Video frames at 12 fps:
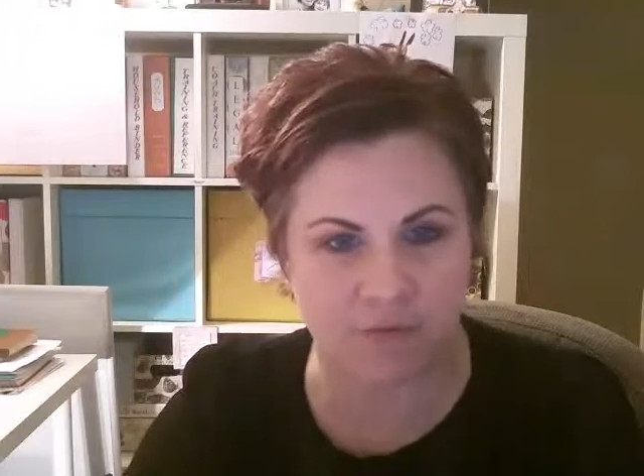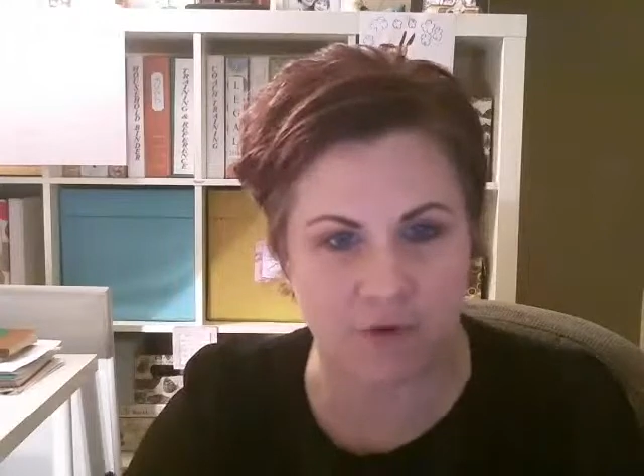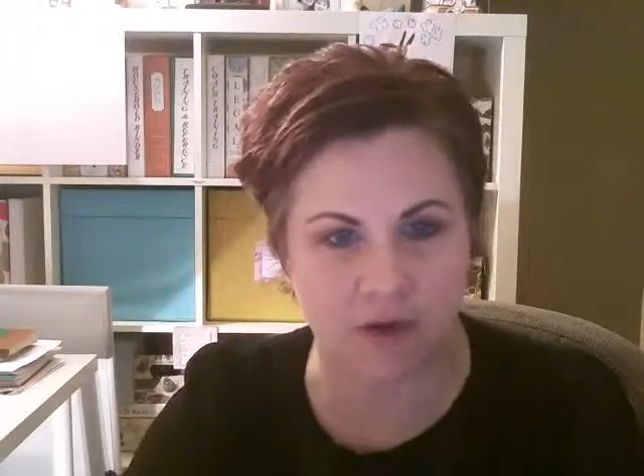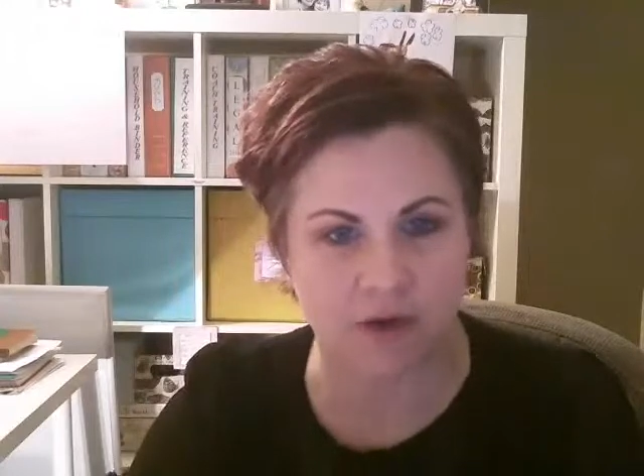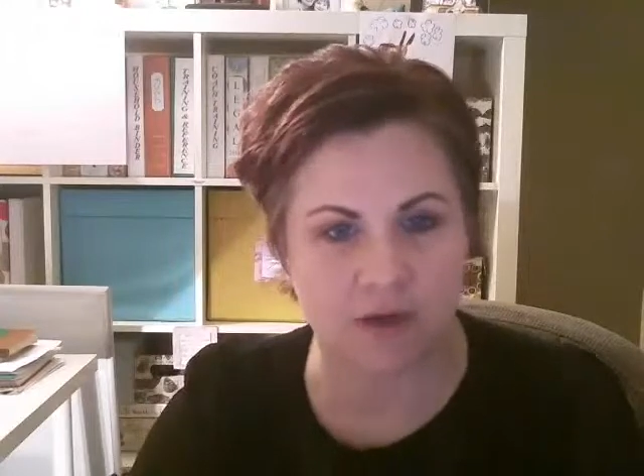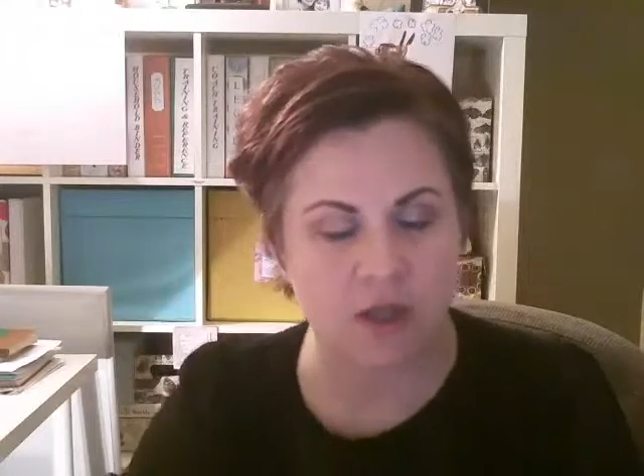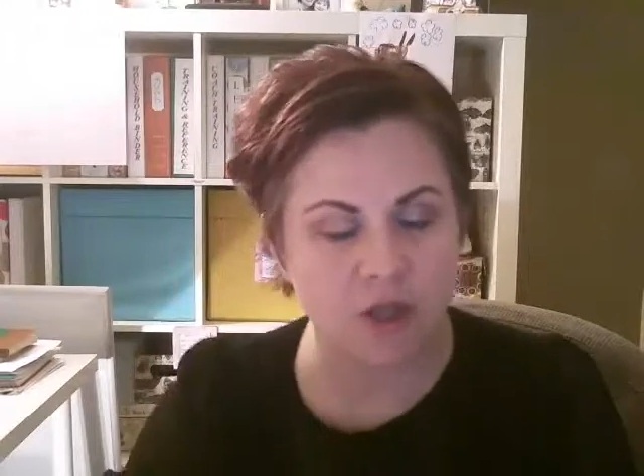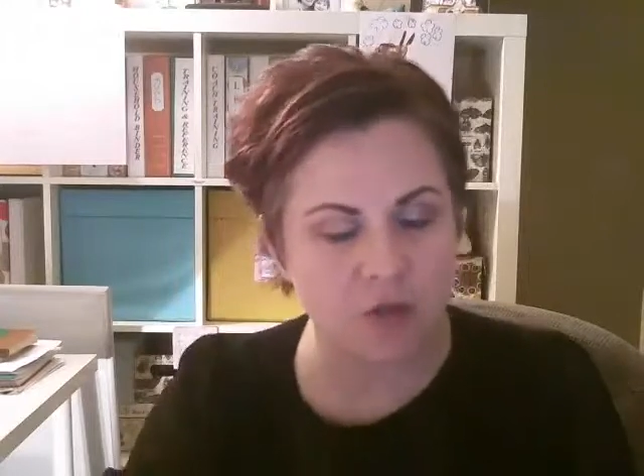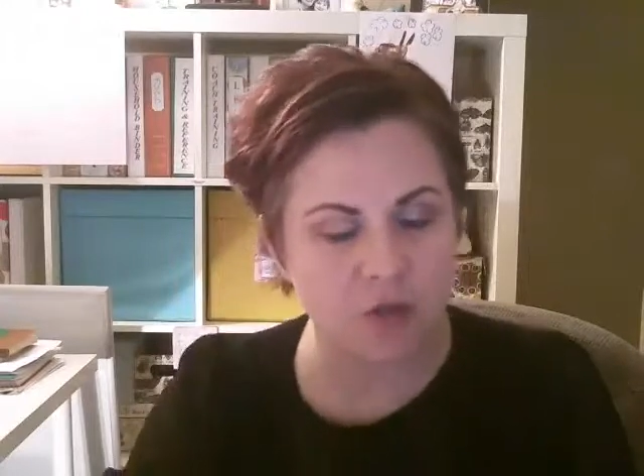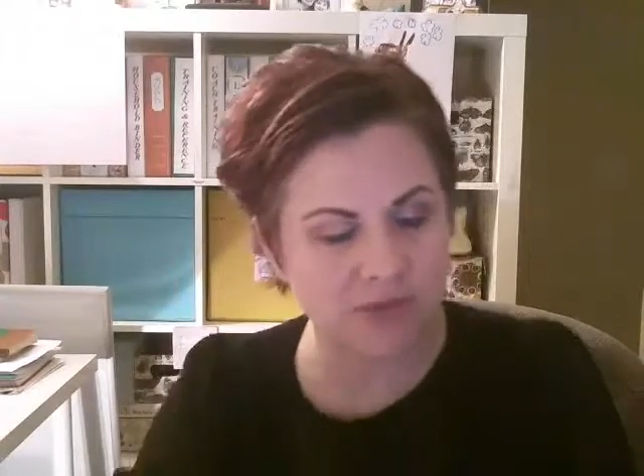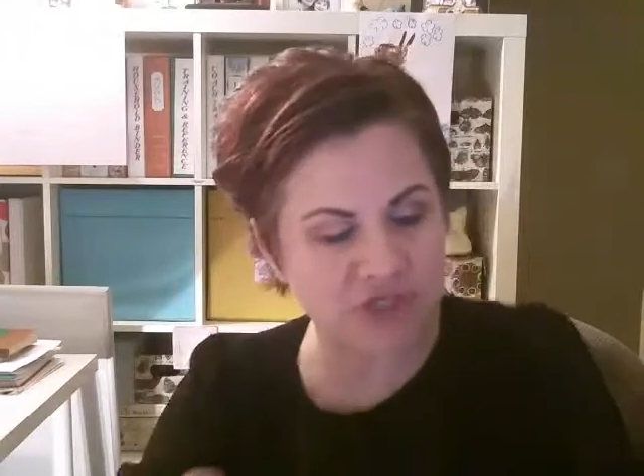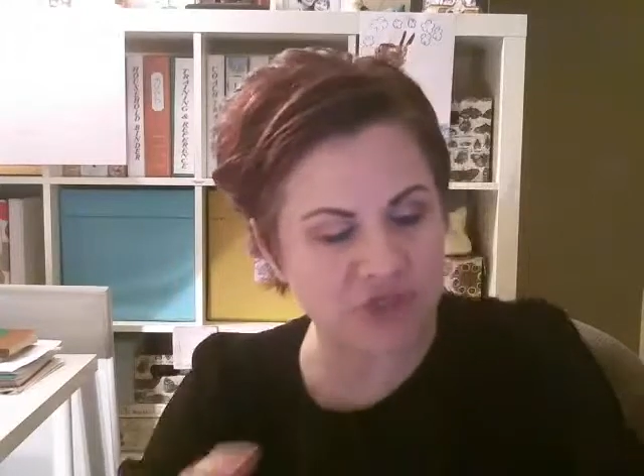for,
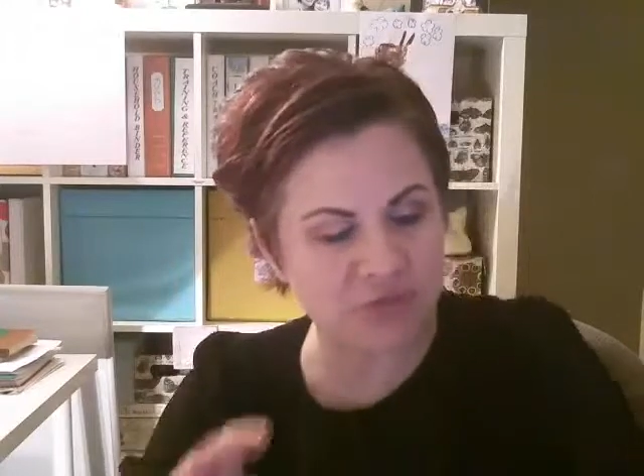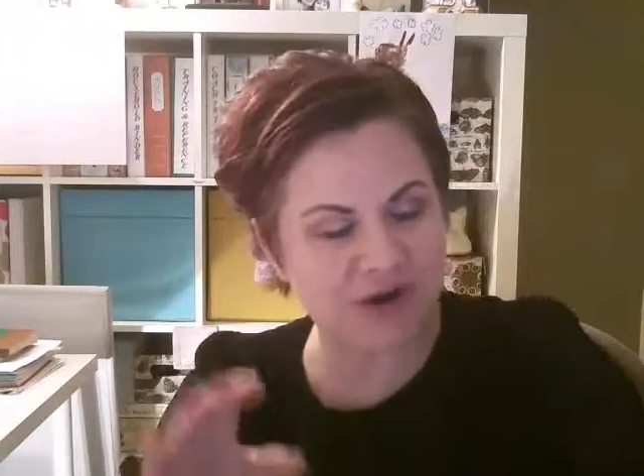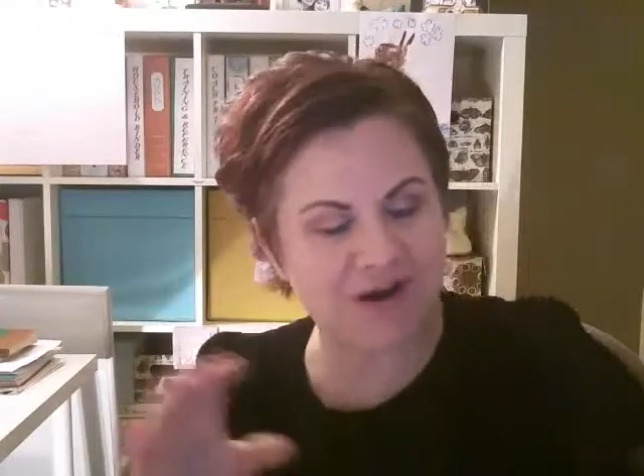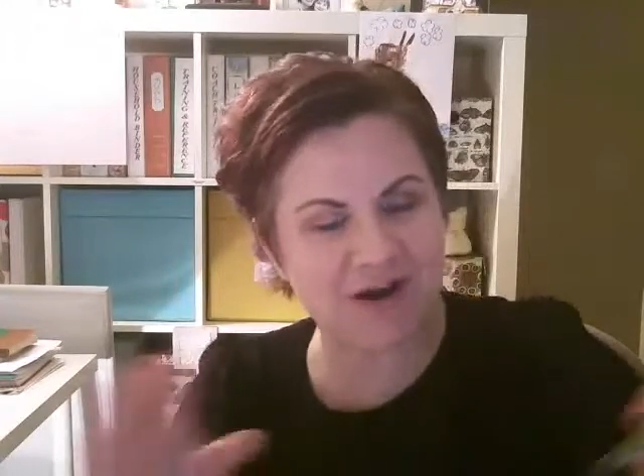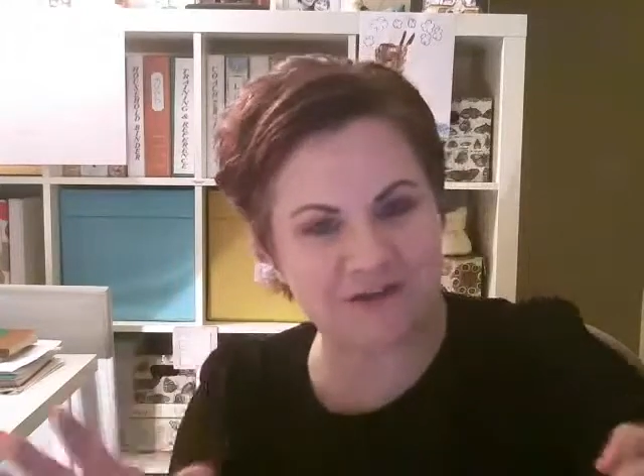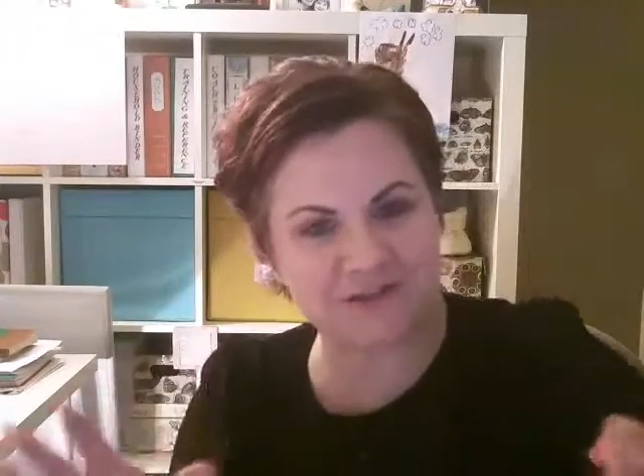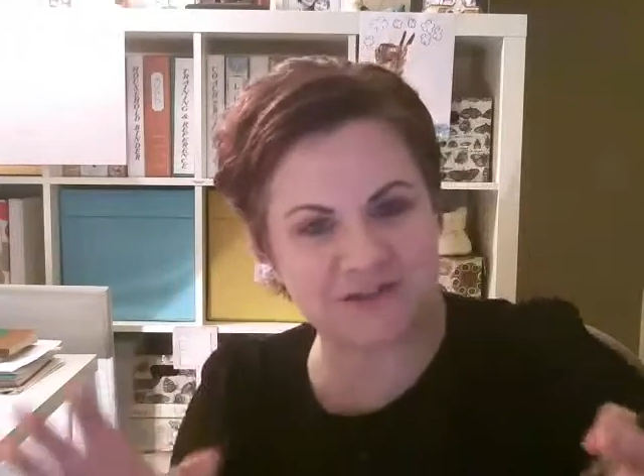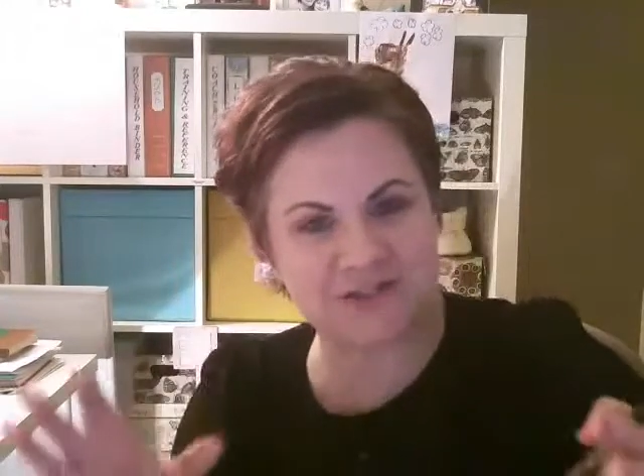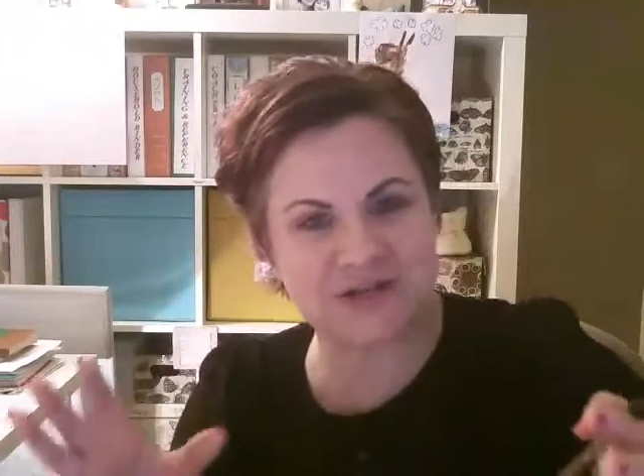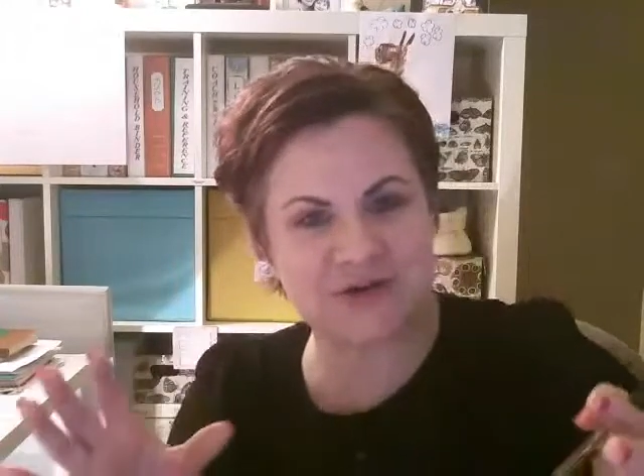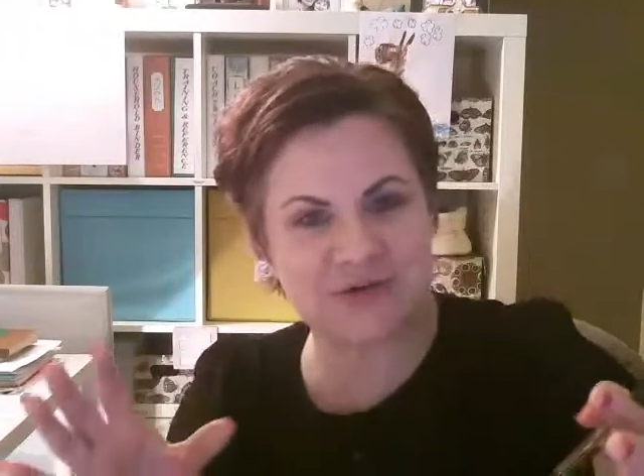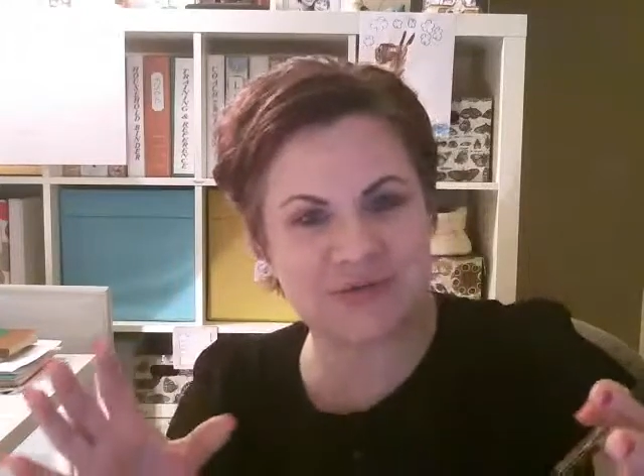but you are
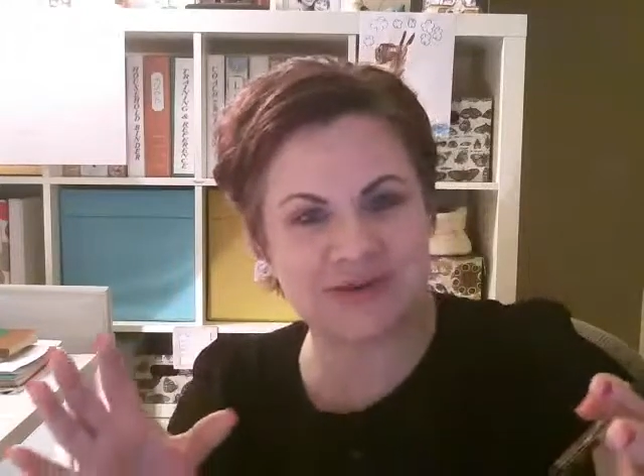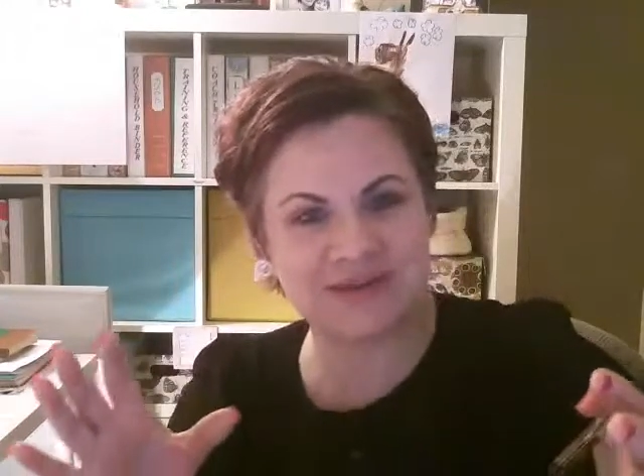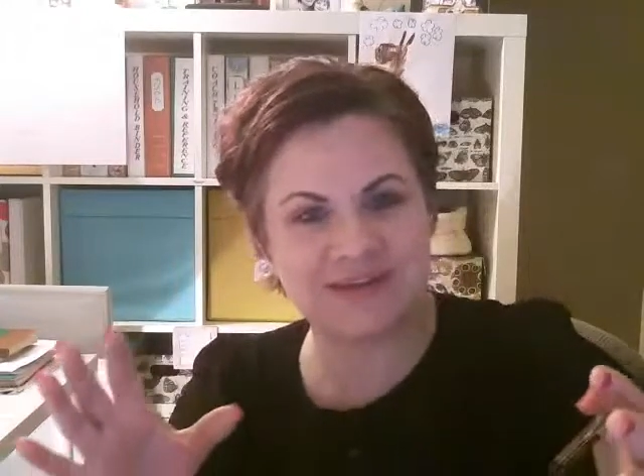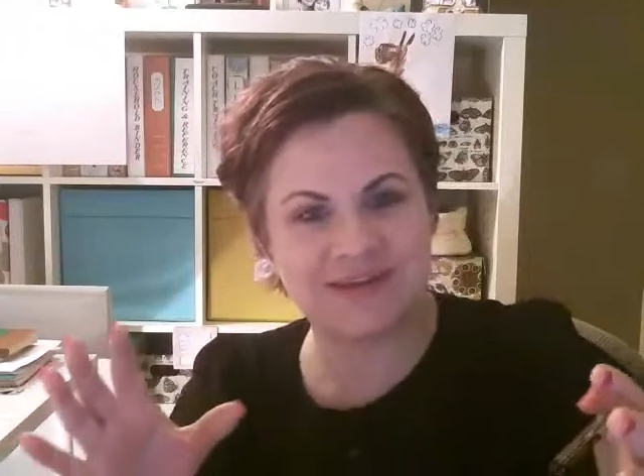also,